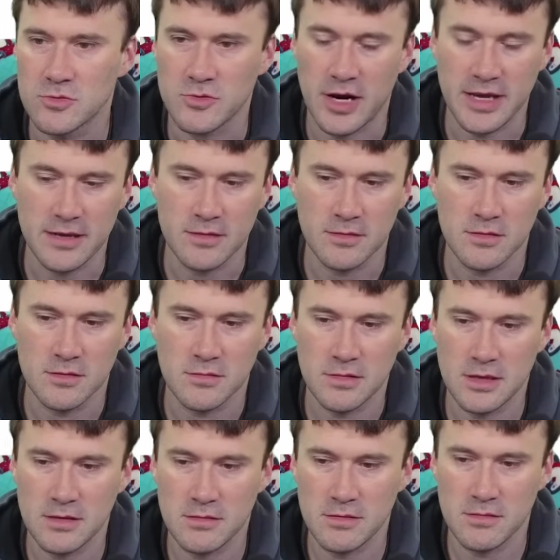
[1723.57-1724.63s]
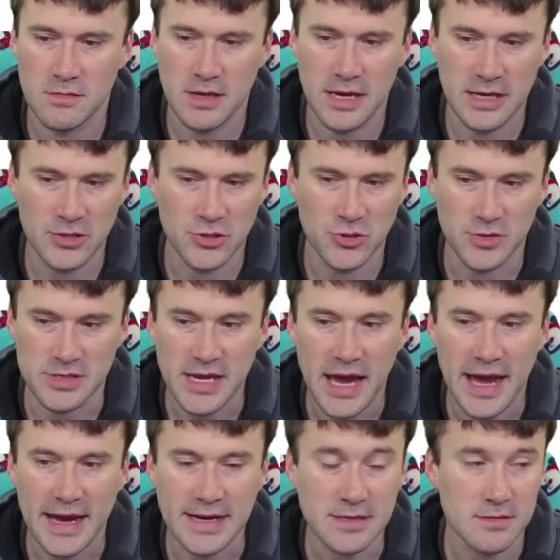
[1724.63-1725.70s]
right? And you
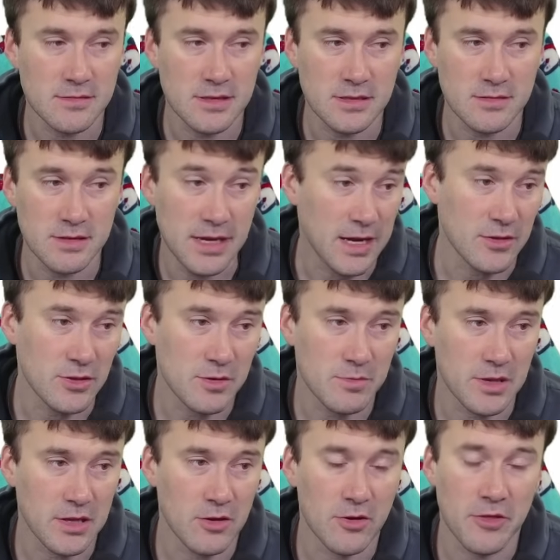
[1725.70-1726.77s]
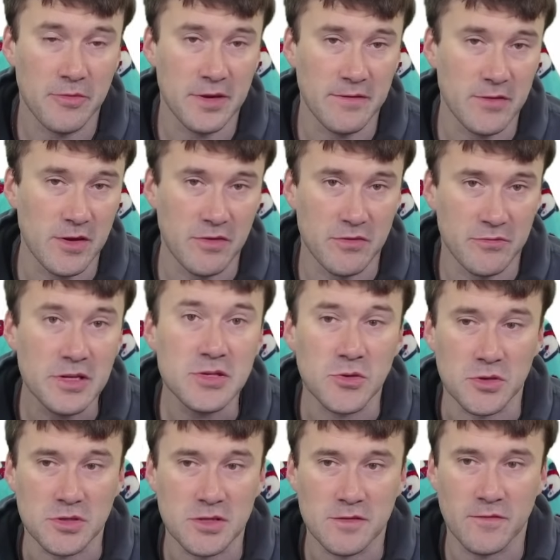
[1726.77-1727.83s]
attacked, then yeah, you can play all three if you have the
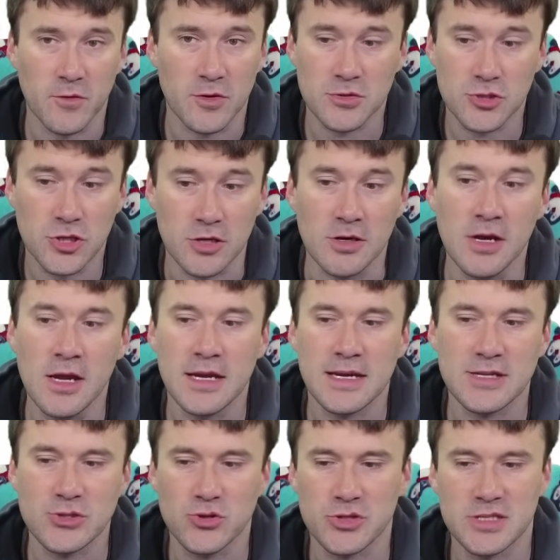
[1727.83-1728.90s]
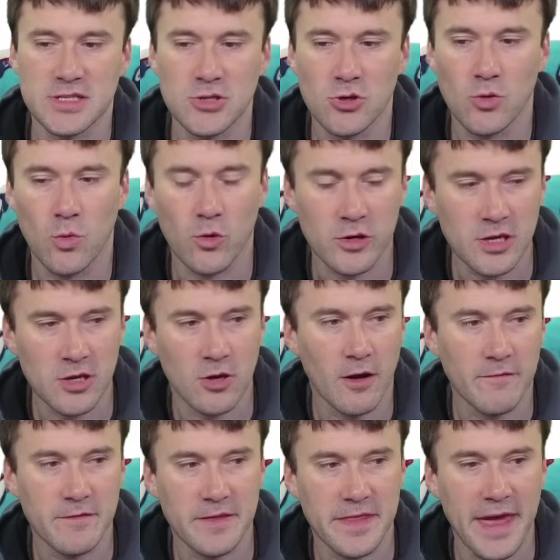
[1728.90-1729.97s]
resources for it, sure. Because you're still working
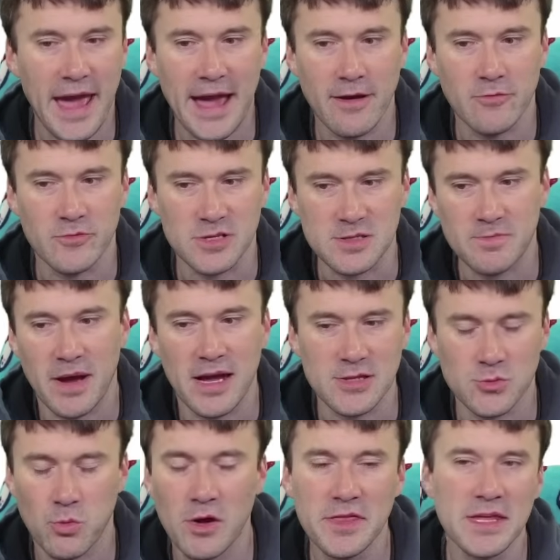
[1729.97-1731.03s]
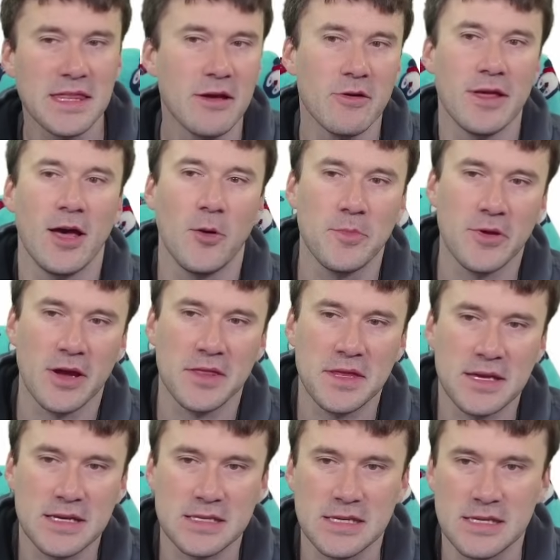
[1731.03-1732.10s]
off of that response. One thing that will help you, I
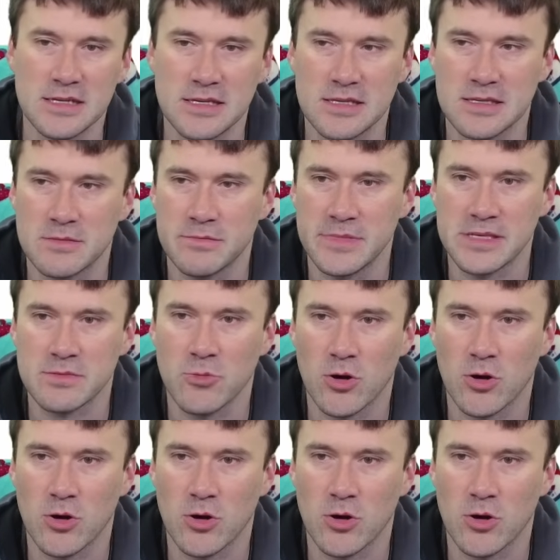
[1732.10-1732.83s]
think, is, is Miss